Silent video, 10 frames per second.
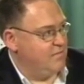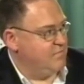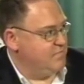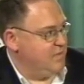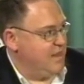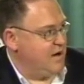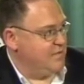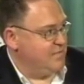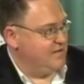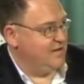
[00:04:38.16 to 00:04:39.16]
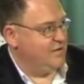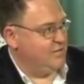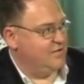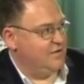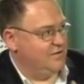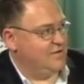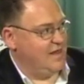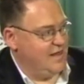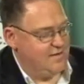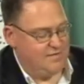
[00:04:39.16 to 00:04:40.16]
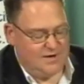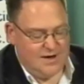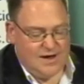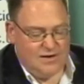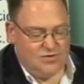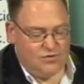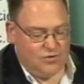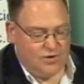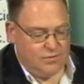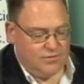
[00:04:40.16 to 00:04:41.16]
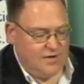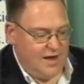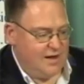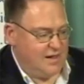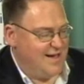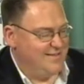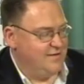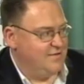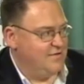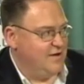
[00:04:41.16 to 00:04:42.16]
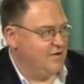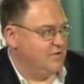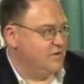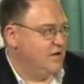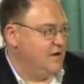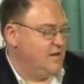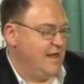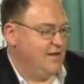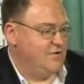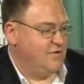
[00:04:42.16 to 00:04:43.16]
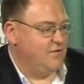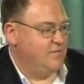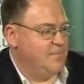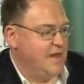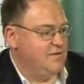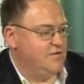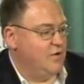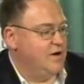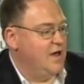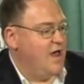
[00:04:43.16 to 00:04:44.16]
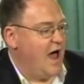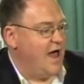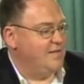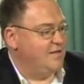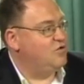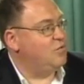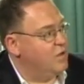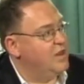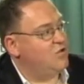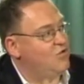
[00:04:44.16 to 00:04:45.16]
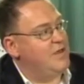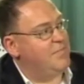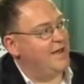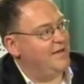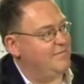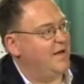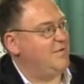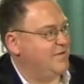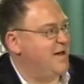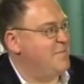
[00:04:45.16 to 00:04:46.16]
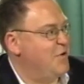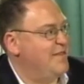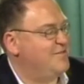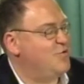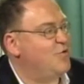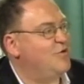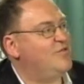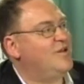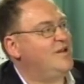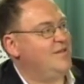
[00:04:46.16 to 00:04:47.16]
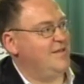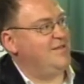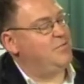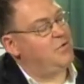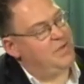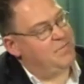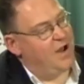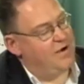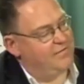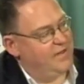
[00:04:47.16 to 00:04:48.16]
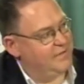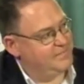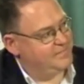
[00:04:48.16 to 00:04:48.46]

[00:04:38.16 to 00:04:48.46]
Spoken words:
learning materials such as tutorials, classes in general, lectures and so on, and the student will agree by coming on this course that they will be part of that.